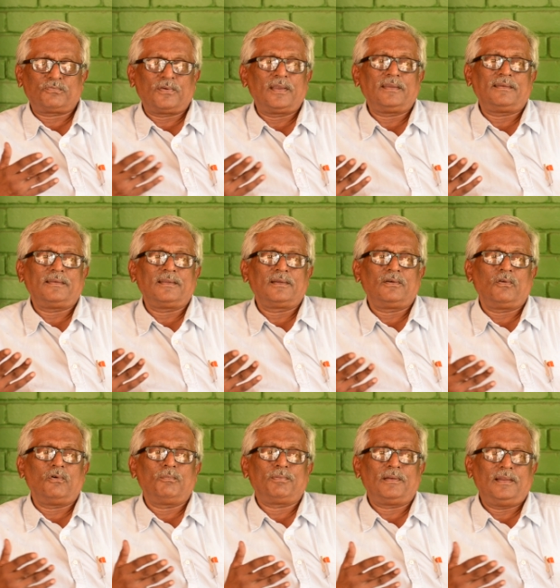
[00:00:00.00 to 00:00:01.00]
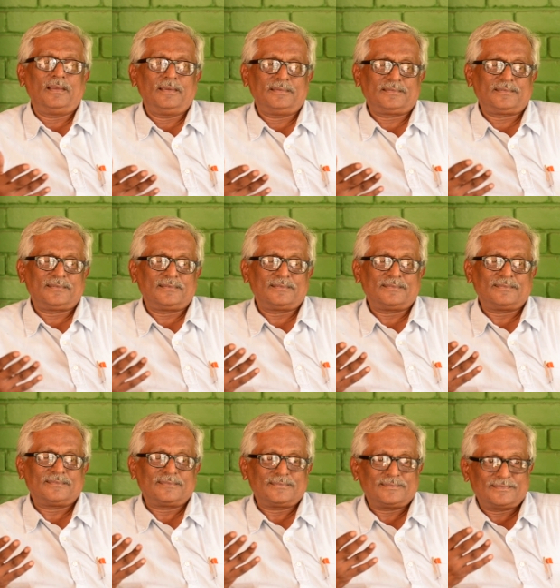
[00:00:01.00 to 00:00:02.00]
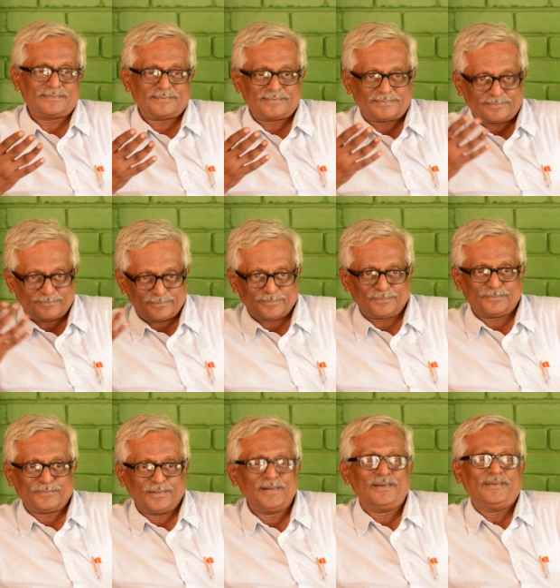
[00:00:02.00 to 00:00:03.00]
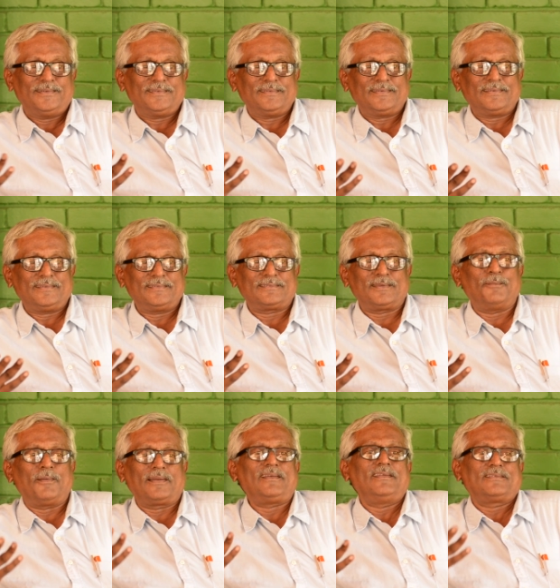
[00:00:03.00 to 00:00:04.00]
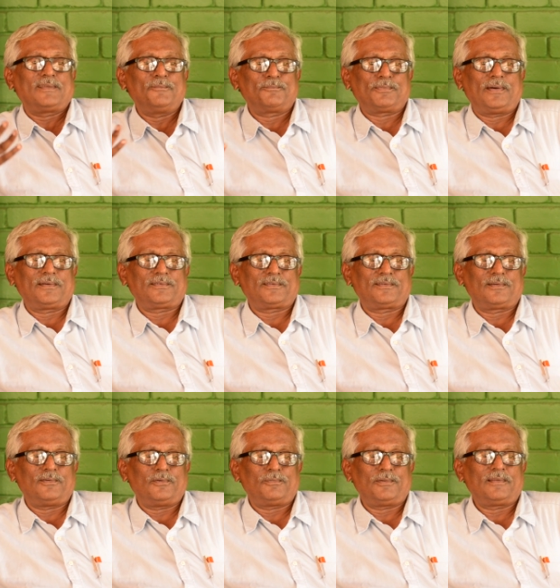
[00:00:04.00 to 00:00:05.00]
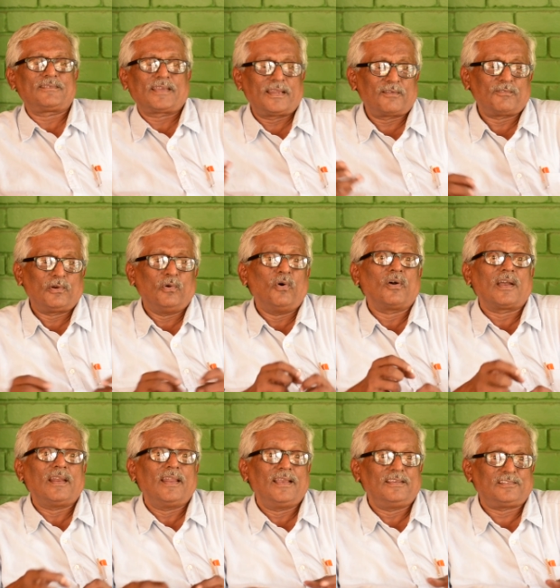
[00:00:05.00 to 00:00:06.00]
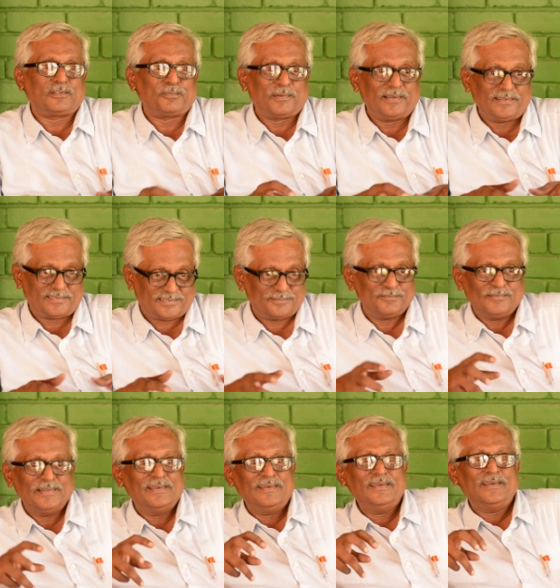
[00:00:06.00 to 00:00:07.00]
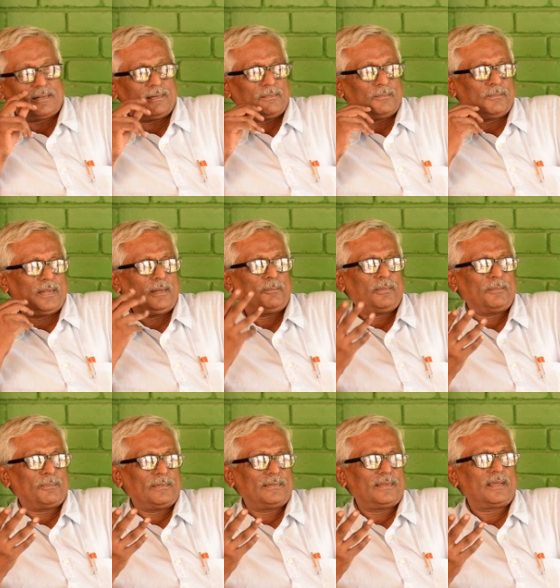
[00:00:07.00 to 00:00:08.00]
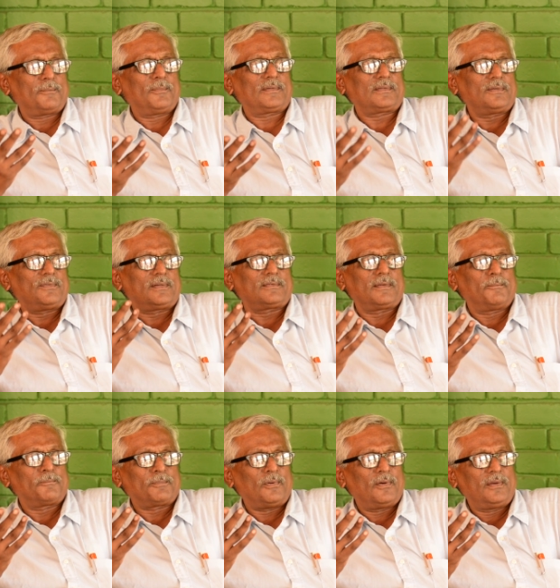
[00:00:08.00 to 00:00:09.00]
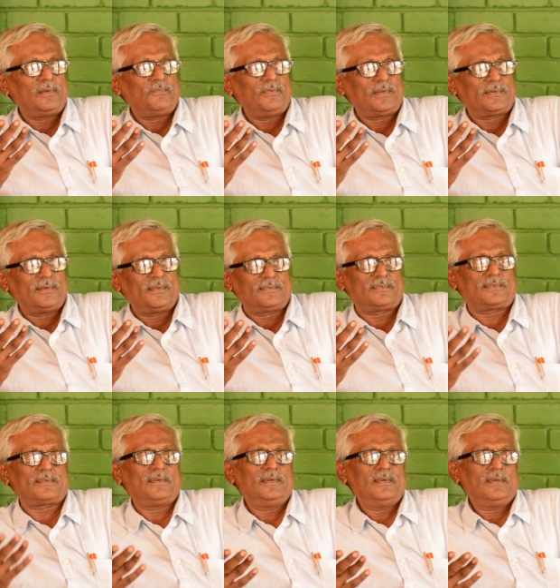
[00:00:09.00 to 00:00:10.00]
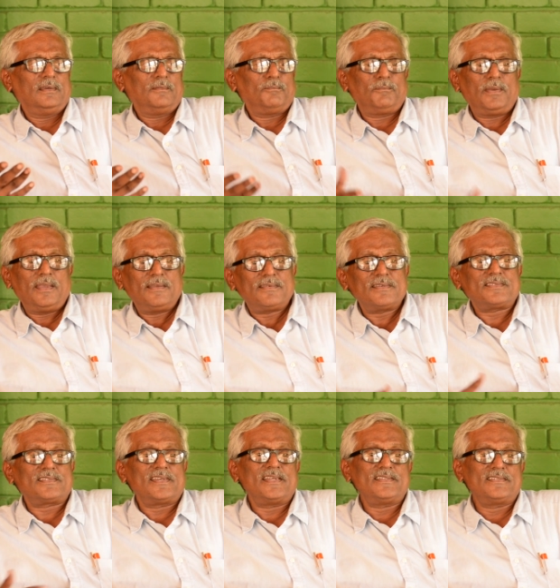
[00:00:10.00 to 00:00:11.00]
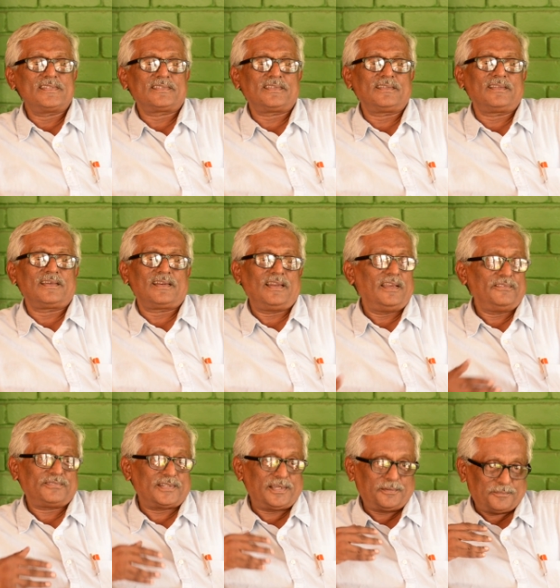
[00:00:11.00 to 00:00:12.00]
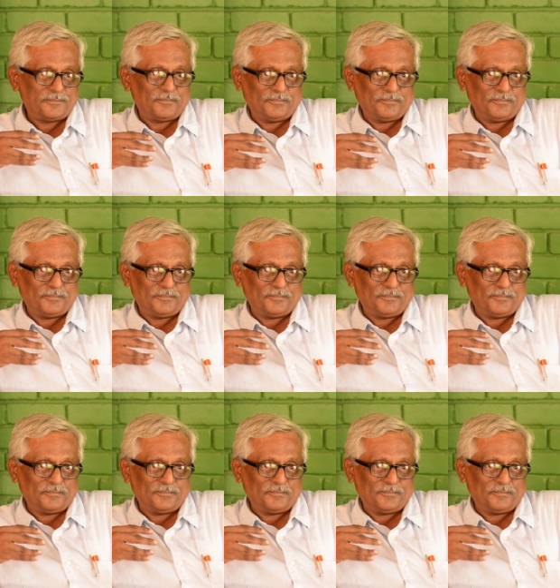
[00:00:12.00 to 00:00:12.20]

find in a globalized world, at least some parts of the globe. It's kind of a localized place. Many people there must have at some point witnessed major changes in their lifetime,